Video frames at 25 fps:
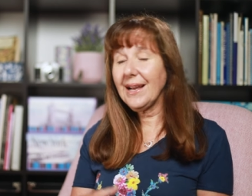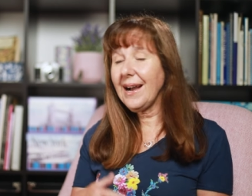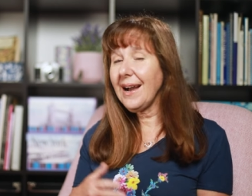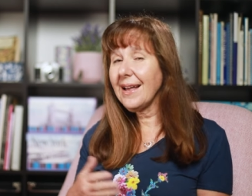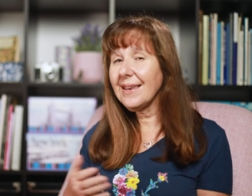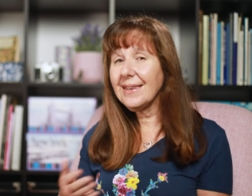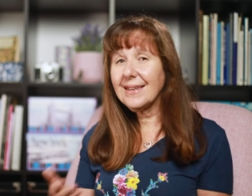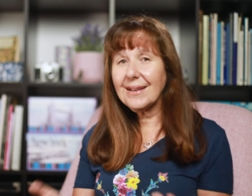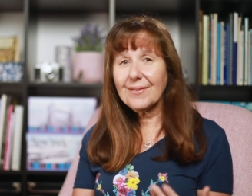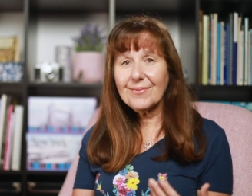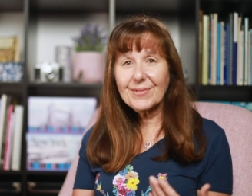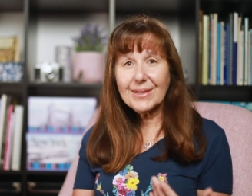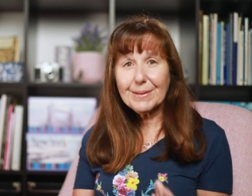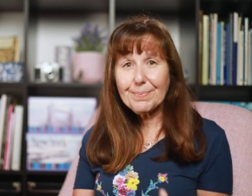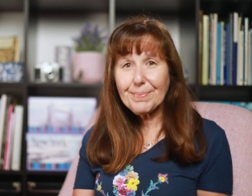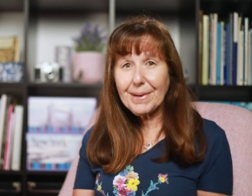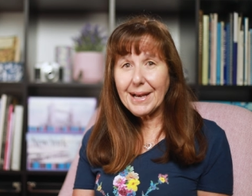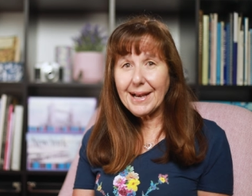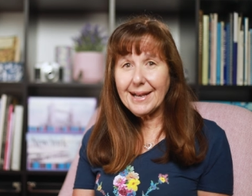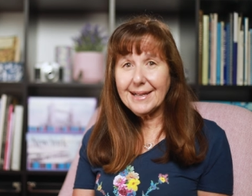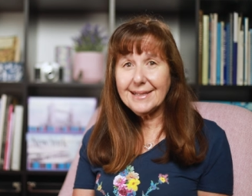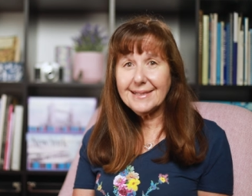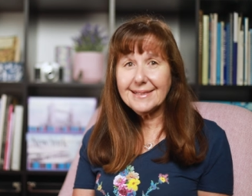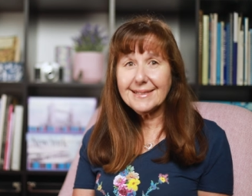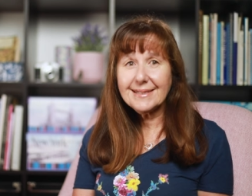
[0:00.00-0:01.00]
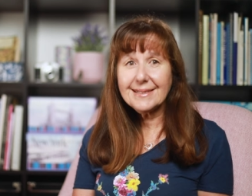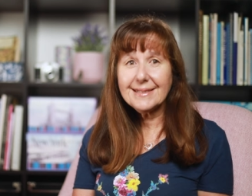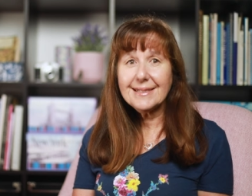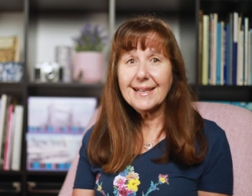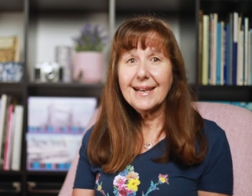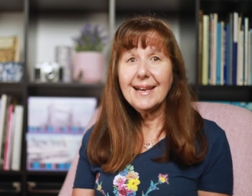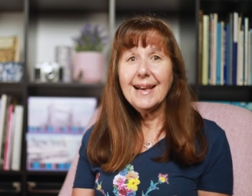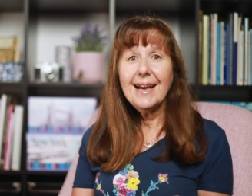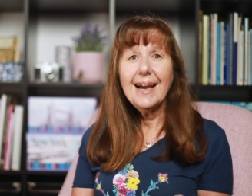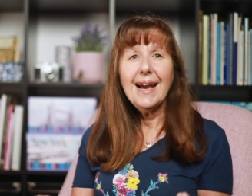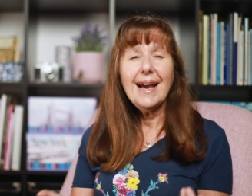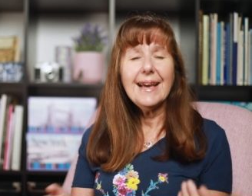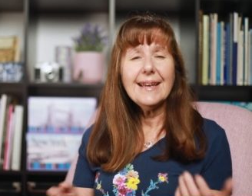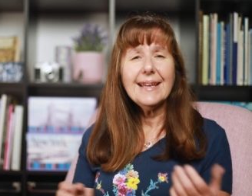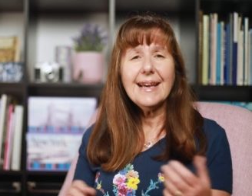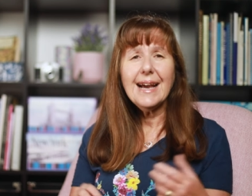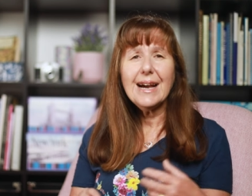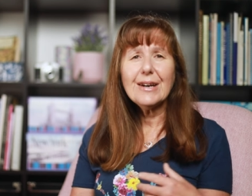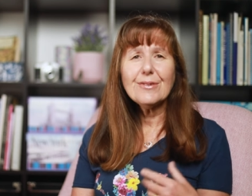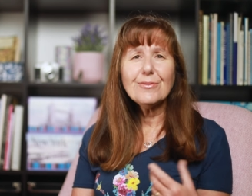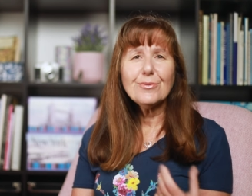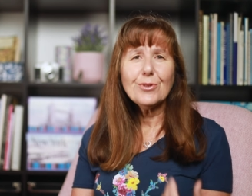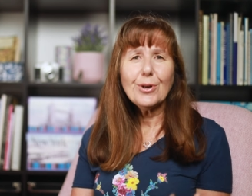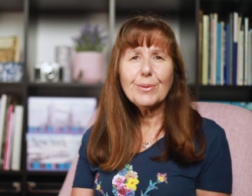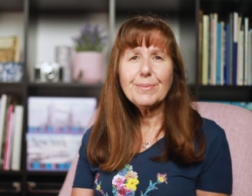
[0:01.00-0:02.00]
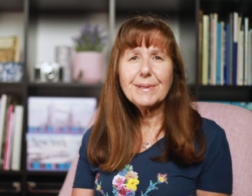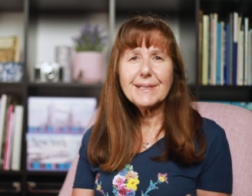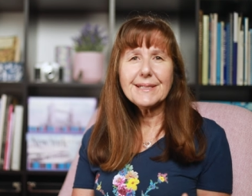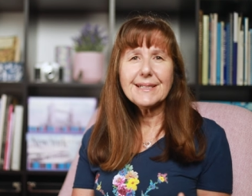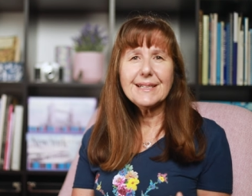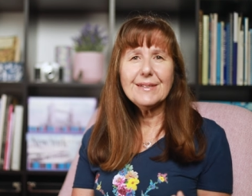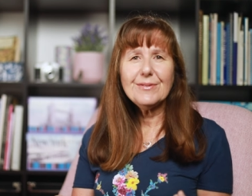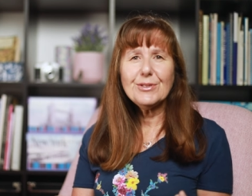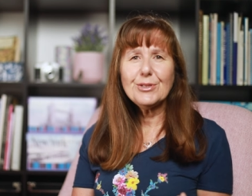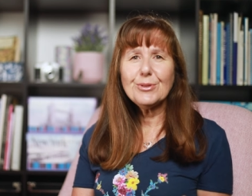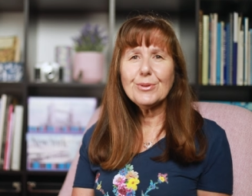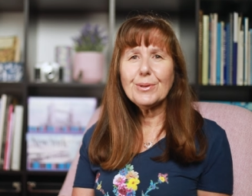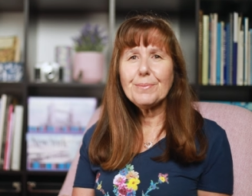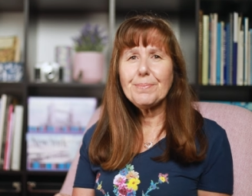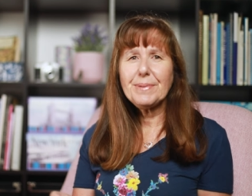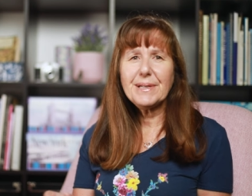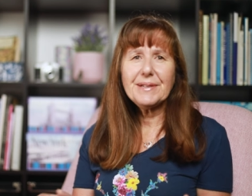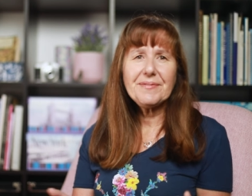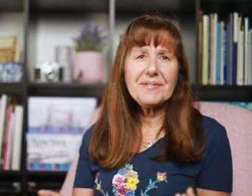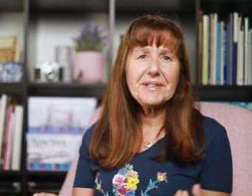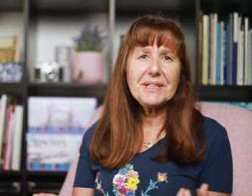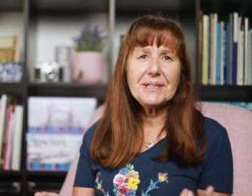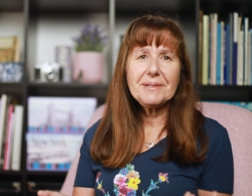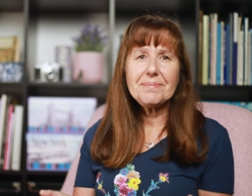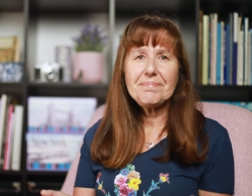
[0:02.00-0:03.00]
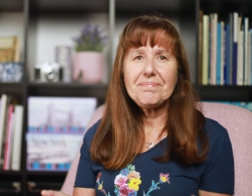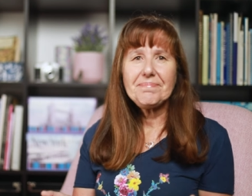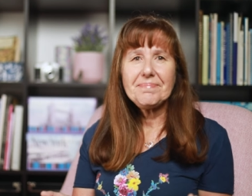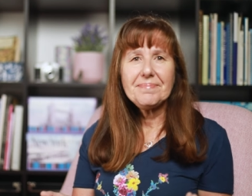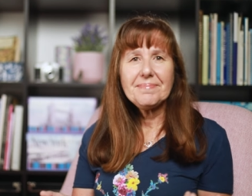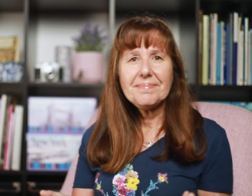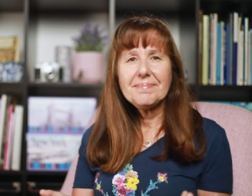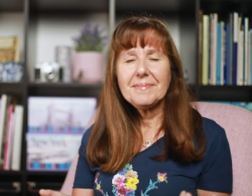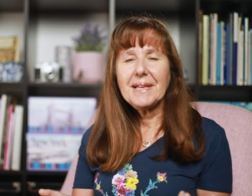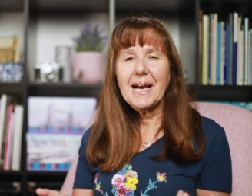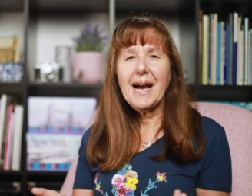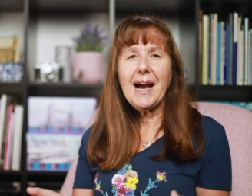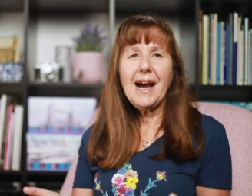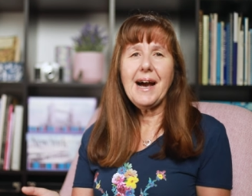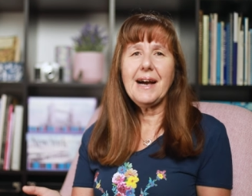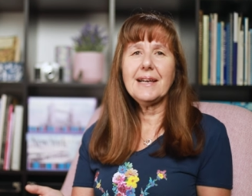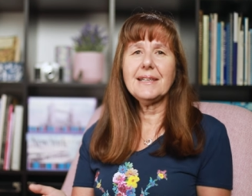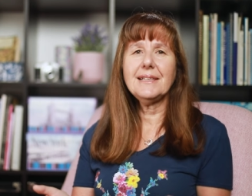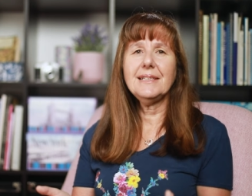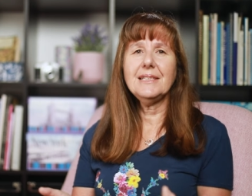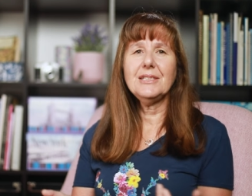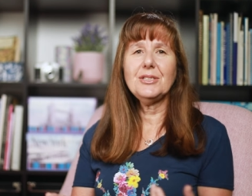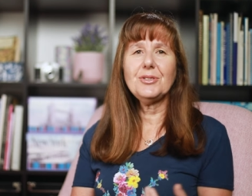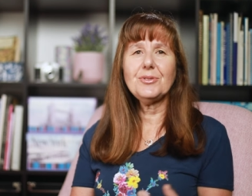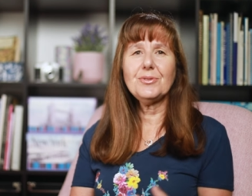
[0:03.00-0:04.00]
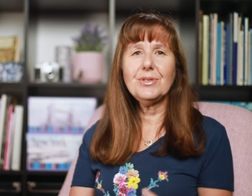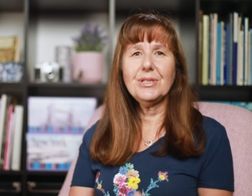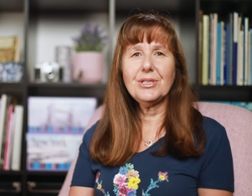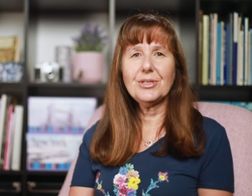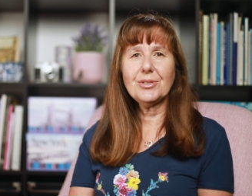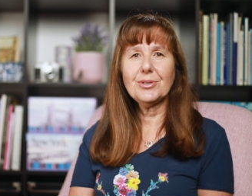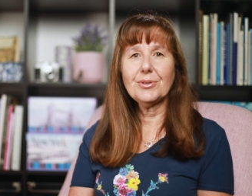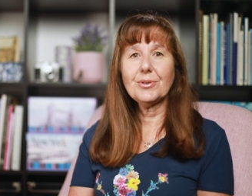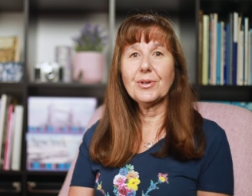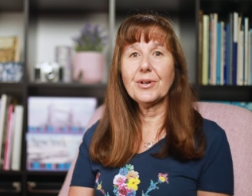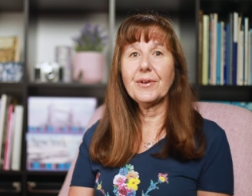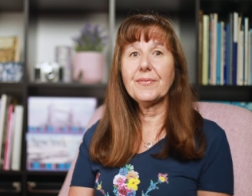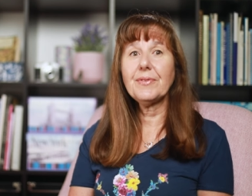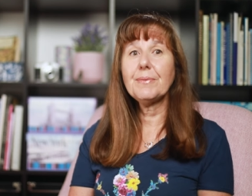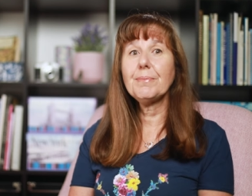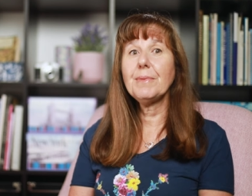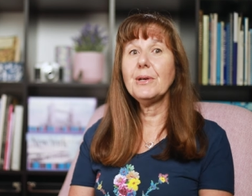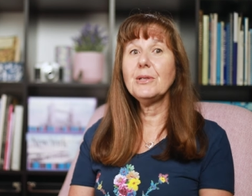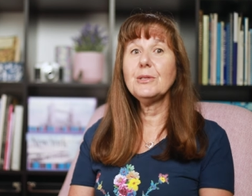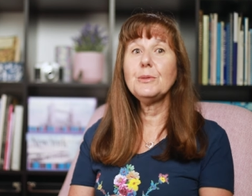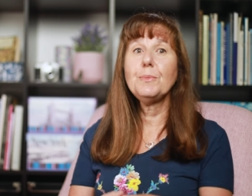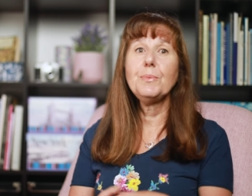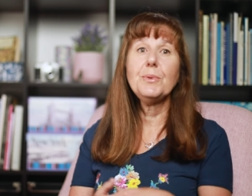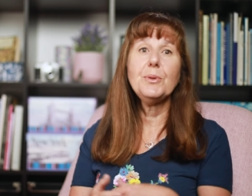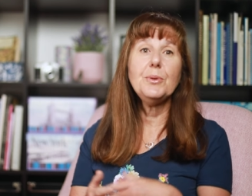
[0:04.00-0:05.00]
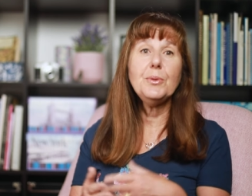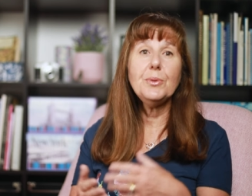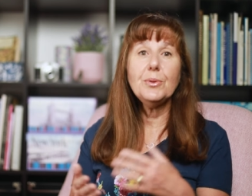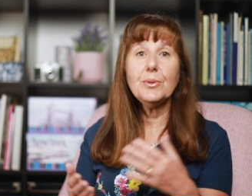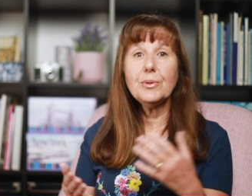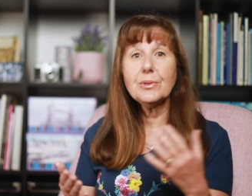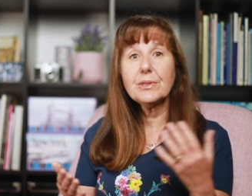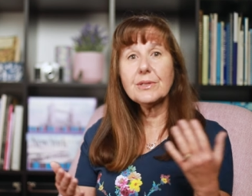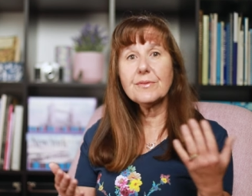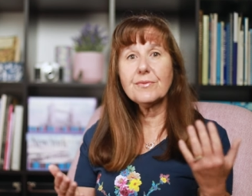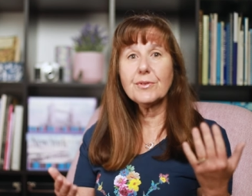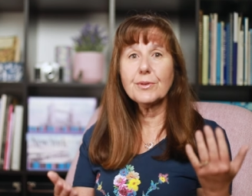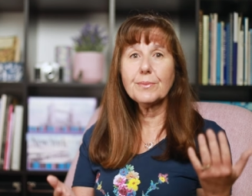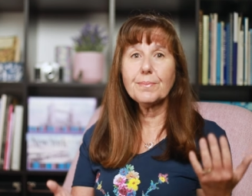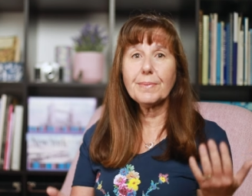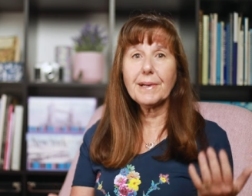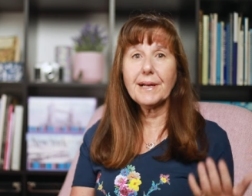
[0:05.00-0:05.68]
I love the pace and how Robert gives you a bit of an art history tour of the most beautiful